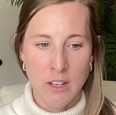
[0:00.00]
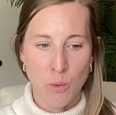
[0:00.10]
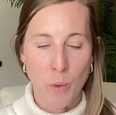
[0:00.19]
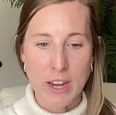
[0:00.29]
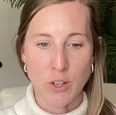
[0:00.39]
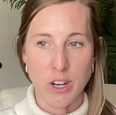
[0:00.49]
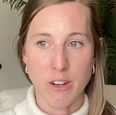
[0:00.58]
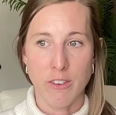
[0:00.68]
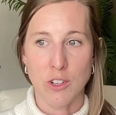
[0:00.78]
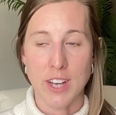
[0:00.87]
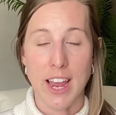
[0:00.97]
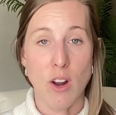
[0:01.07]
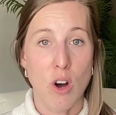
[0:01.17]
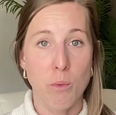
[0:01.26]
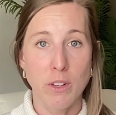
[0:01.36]
weight during a reverse diet,
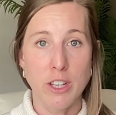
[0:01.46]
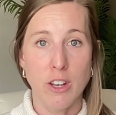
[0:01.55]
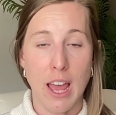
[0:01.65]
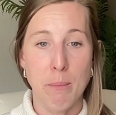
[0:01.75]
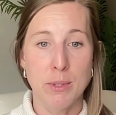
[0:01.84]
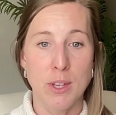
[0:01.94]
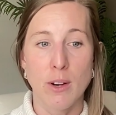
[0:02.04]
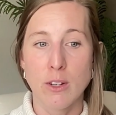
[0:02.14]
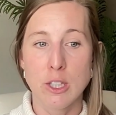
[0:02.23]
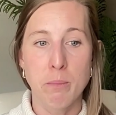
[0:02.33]
all really good episodes.